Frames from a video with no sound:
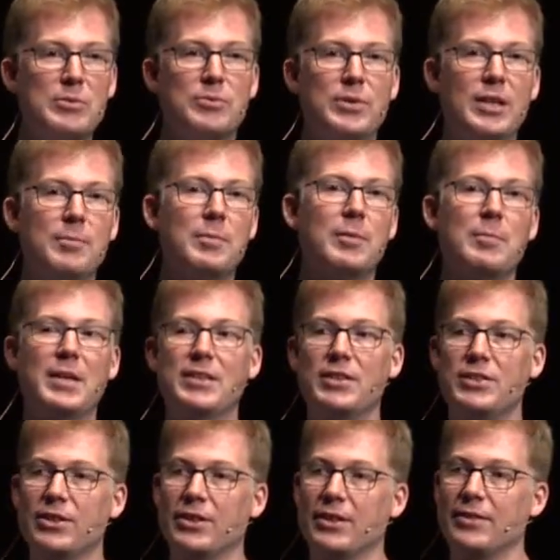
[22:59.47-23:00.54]
re-implement a
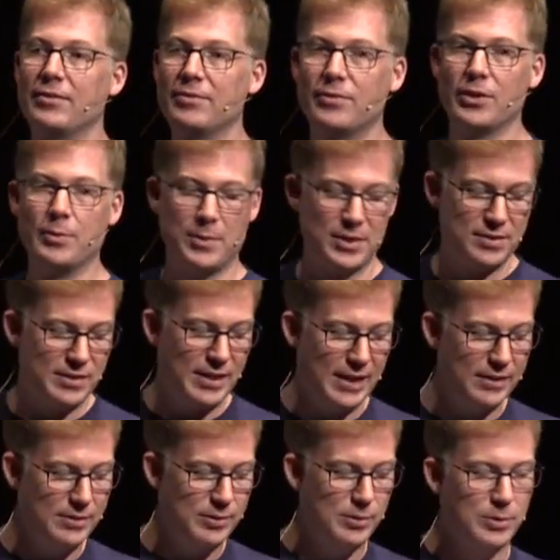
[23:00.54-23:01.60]
giant firmware
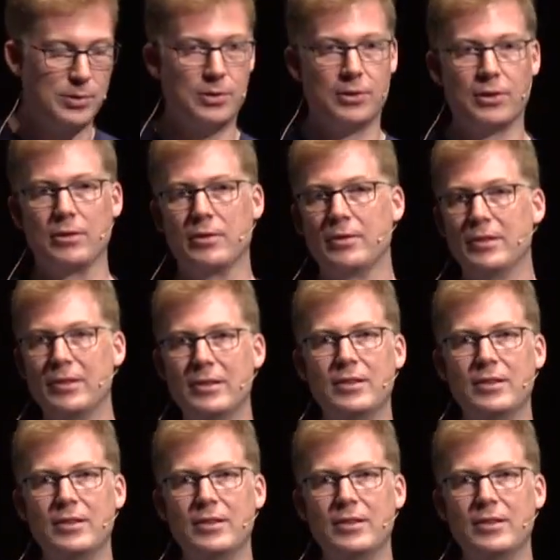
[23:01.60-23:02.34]
stack or,